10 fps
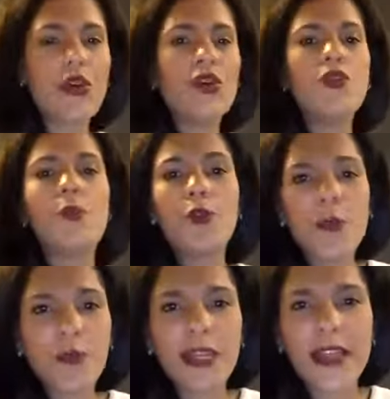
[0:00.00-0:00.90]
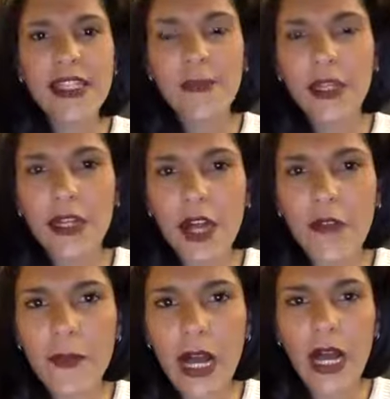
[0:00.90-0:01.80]
You probably have split it
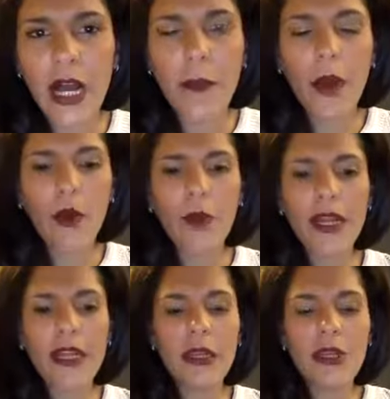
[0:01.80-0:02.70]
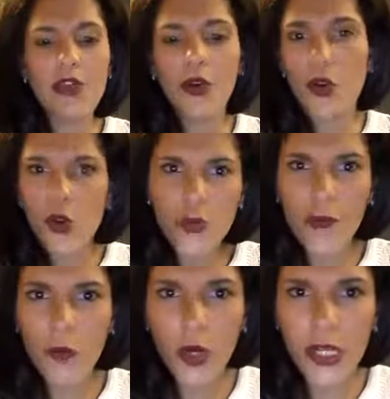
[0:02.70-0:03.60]
up already, your goals
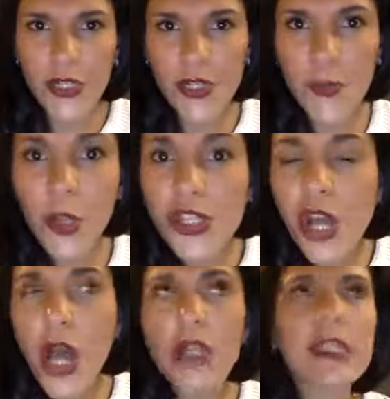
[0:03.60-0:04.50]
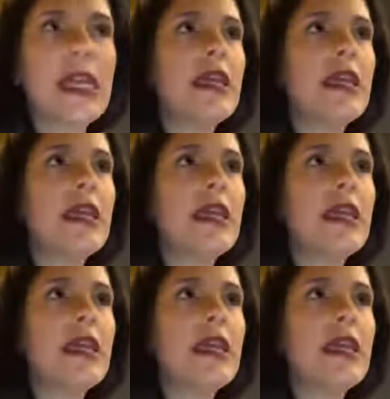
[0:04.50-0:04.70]
before, into small chunks.